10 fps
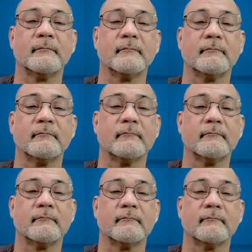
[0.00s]

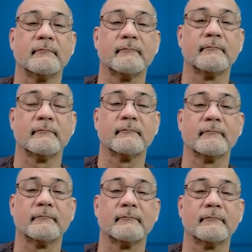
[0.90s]

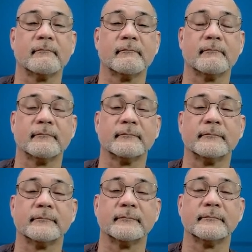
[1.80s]

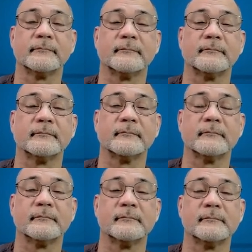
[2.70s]
(not speaking)